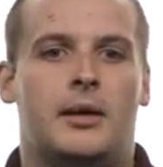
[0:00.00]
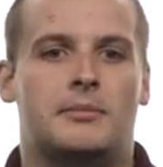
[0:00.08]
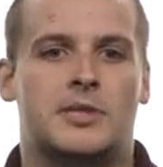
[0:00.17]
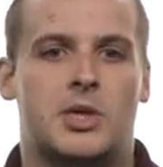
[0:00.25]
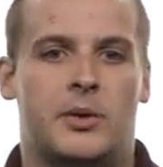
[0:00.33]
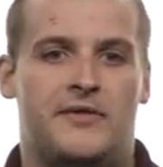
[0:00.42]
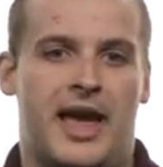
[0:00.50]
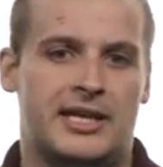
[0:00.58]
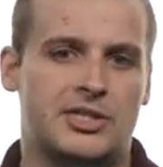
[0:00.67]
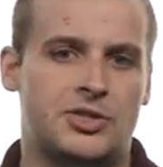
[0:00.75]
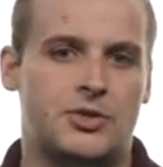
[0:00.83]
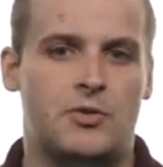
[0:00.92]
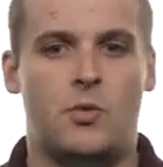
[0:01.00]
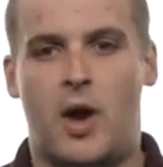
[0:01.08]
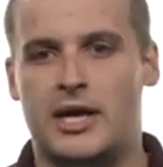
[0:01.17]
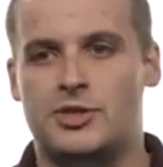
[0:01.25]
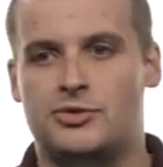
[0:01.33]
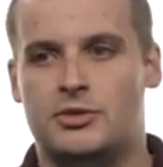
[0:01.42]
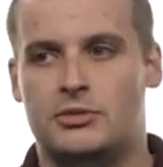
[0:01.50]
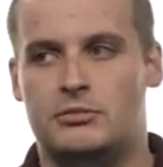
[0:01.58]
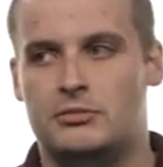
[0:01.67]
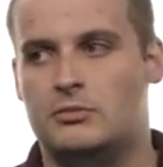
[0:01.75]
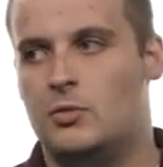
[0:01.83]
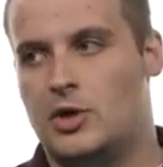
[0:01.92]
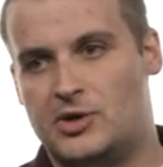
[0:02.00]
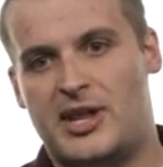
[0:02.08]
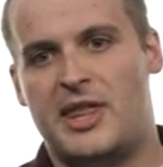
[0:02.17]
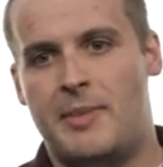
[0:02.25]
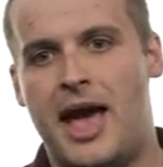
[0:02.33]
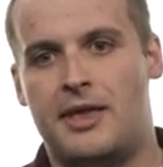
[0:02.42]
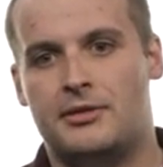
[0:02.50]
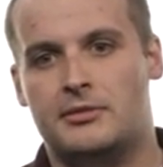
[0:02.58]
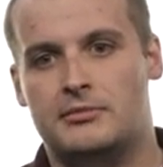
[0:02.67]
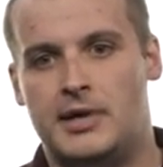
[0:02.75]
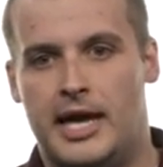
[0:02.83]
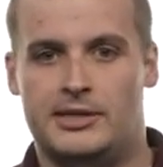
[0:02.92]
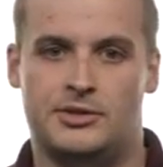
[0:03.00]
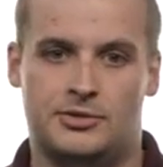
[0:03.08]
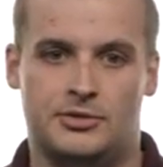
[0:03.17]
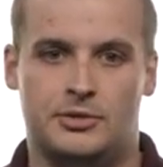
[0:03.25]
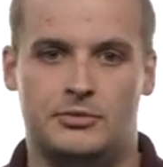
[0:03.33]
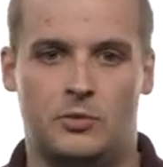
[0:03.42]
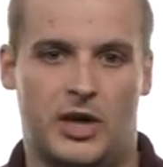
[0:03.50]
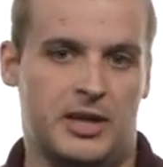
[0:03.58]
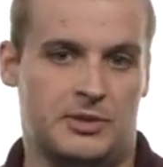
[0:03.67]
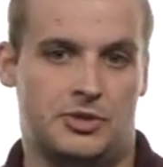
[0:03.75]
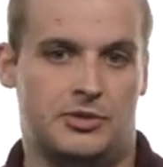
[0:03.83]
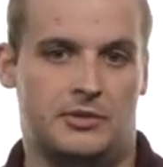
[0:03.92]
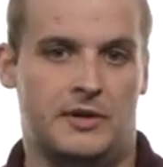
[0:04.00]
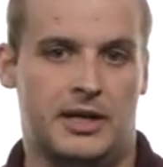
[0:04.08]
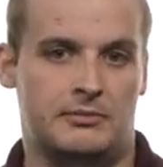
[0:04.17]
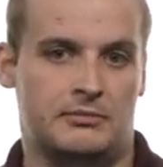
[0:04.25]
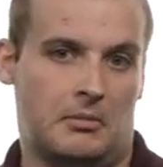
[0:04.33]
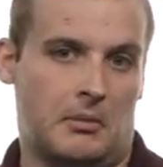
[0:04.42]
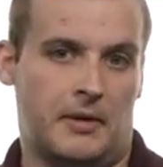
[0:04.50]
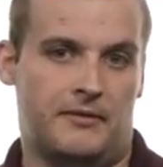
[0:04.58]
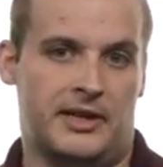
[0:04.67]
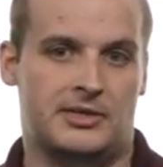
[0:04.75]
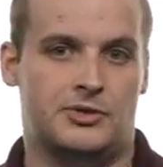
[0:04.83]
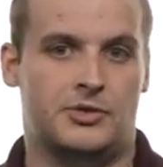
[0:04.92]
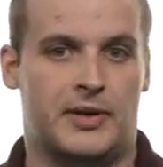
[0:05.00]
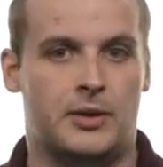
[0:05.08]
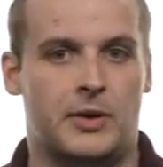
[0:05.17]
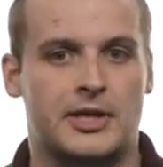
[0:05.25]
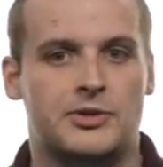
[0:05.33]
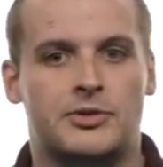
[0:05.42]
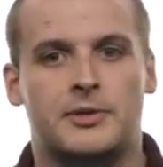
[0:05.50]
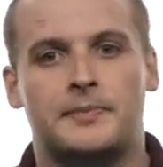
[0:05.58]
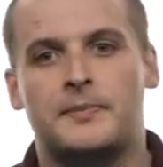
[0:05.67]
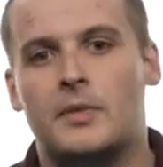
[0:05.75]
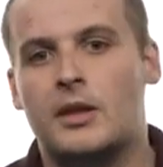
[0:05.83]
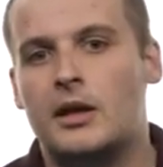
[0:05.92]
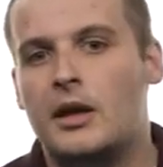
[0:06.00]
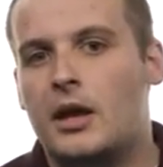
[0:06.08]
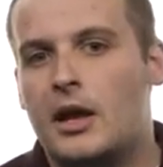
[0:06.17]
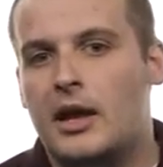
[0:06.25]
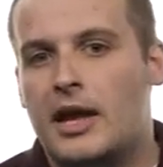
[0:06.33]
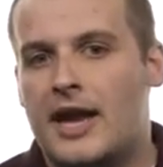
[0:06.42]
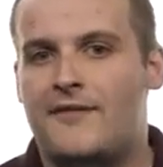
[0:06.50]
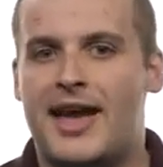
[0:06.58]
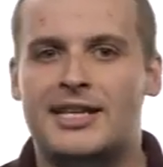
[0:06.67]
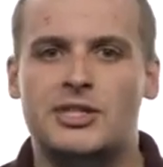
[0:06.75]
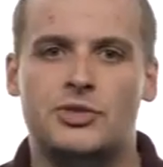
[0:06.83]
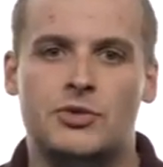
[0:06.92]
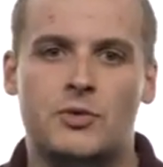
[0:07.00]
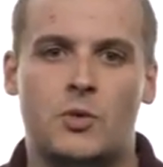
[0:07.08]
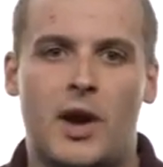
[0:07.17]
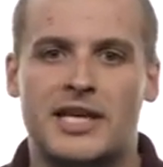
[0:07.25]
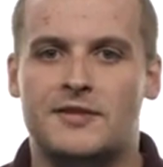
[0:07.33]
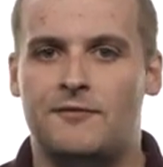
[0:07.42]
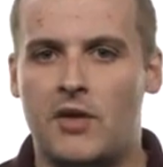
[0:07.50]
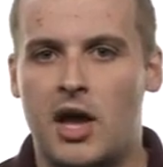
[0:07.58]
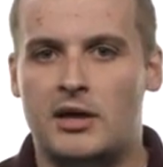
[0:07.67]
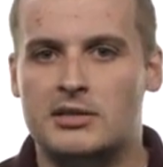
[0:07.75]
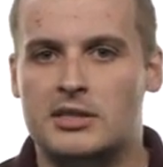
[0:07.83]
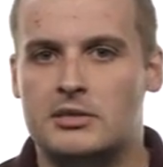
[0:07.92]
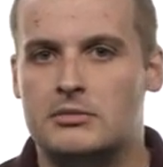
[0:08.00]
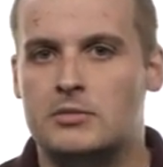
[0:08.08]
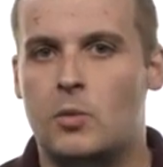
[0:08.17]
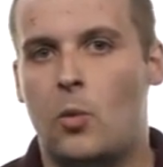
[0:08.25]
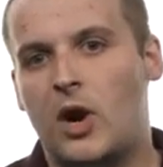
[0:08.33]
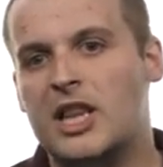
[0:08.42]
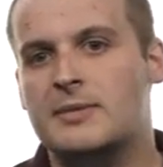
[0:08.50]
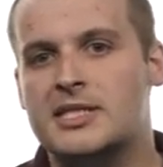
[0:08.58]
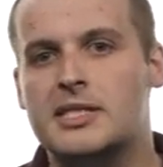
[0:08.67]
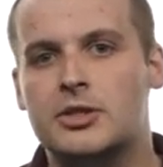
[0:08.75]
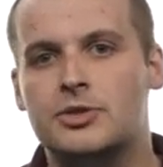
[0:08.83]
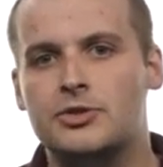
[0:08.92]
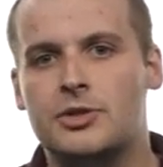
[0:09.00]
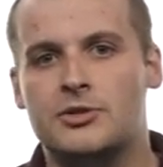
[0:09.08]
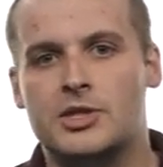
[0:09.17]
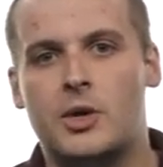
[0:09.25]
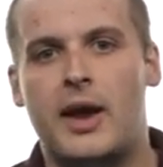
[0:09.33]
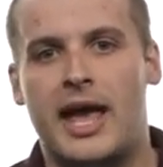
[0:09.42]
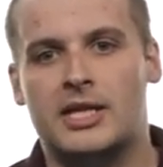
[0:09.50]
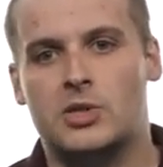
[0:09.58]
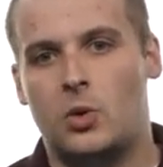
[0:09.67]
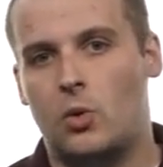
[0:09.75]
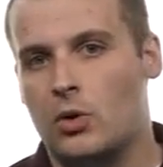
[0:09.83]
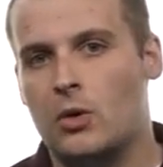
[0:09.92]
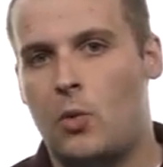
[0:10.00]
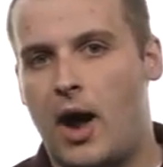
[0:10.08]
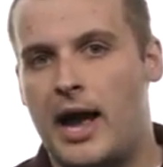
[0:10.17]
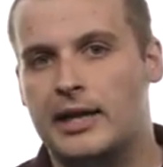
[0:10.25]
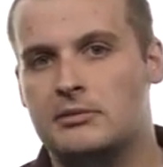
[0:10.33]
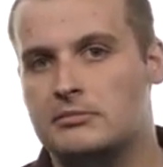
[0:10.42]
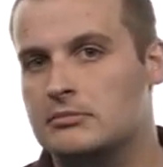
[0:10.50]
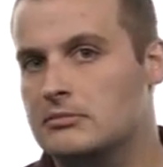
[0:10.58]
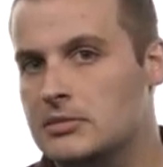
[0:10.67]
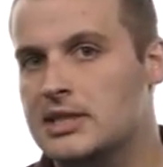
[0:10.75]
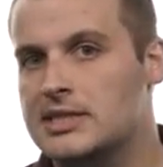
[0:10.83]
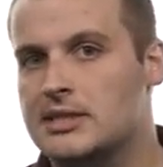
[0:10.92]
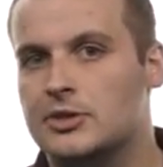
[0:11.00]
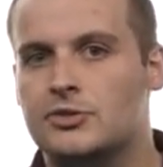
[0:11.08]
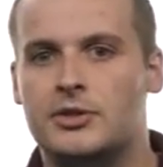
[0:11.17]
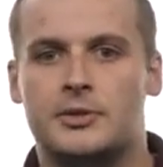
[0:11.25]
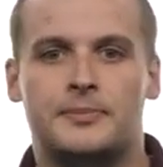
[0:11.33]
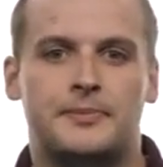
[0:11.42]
So if x is true and y is true, we'll go down that path. X is true, one of them is true, right? If x is true and y is true. If x is true and y is false, one of them is still true, so x or y is still true.